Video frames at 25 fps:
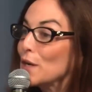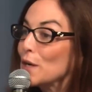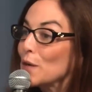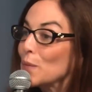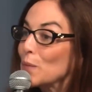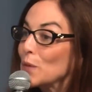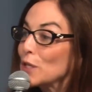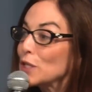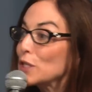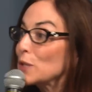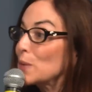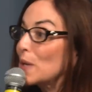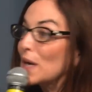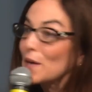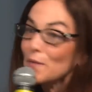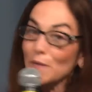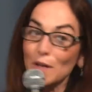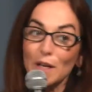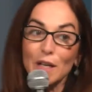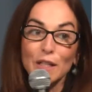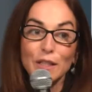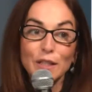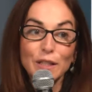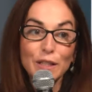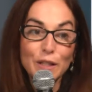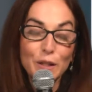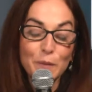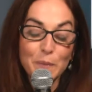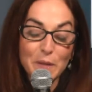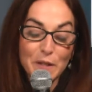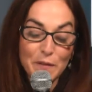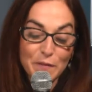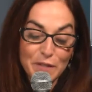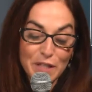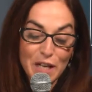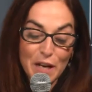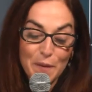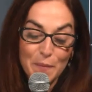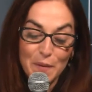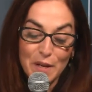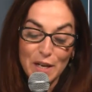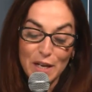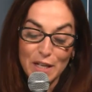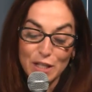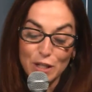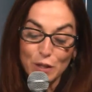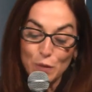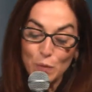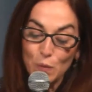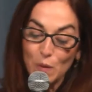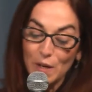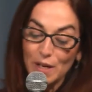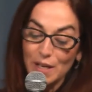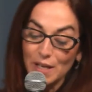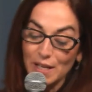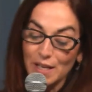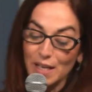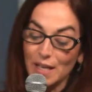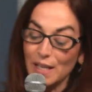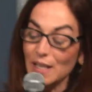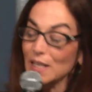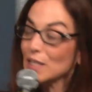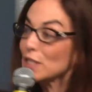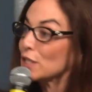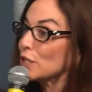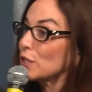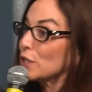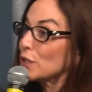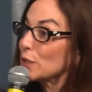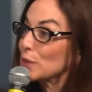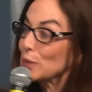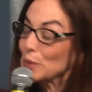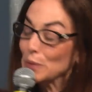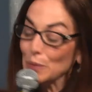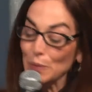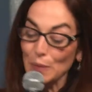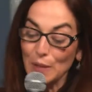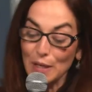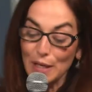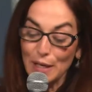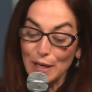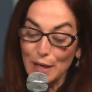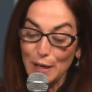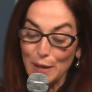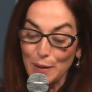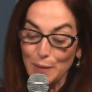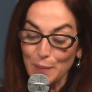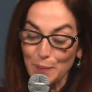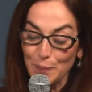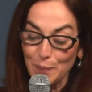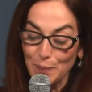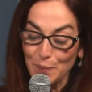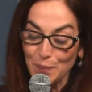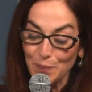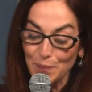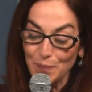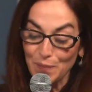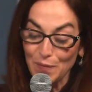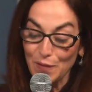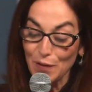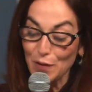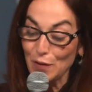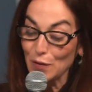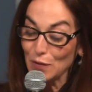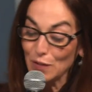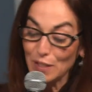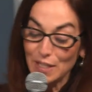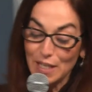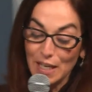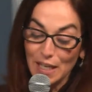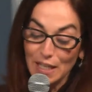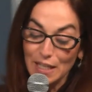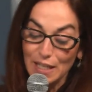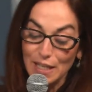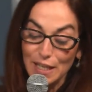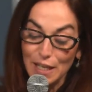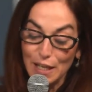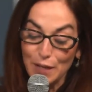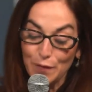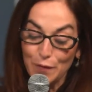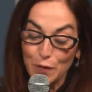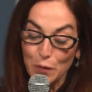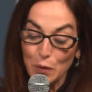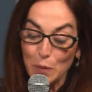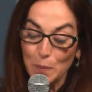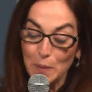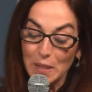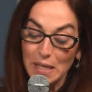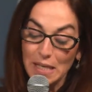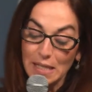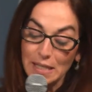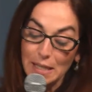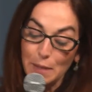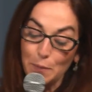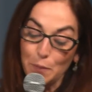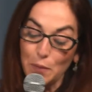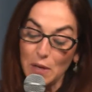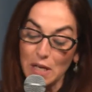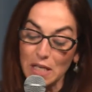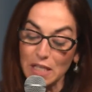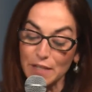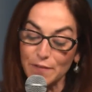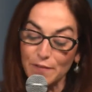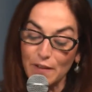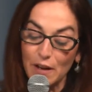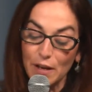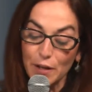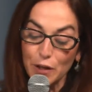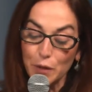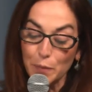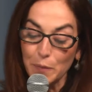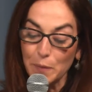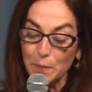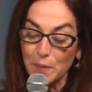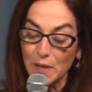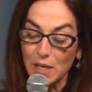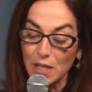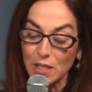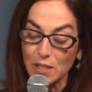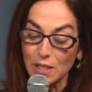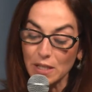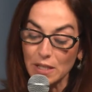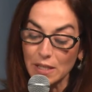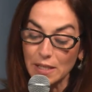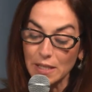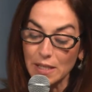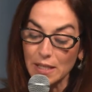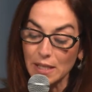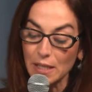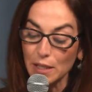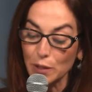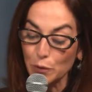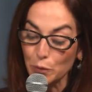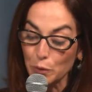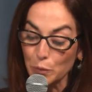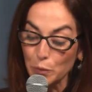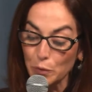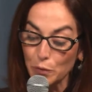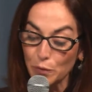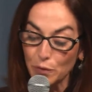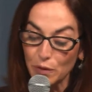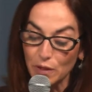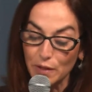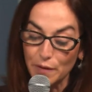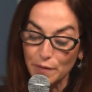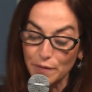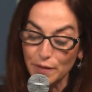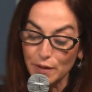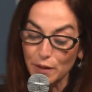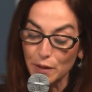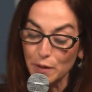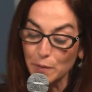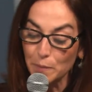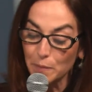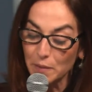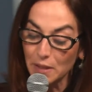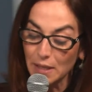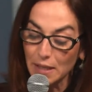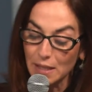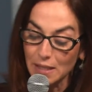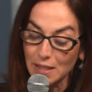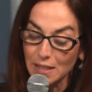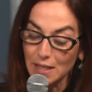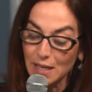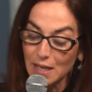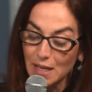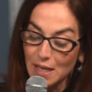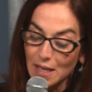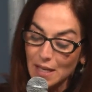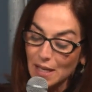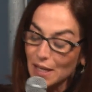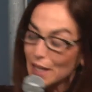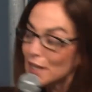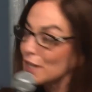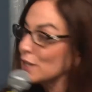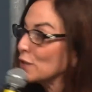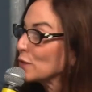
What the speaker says: We do have a little bit of time, and I do want to get into your technique for replacing breast volume in patients seeking the removal of their implants. Can you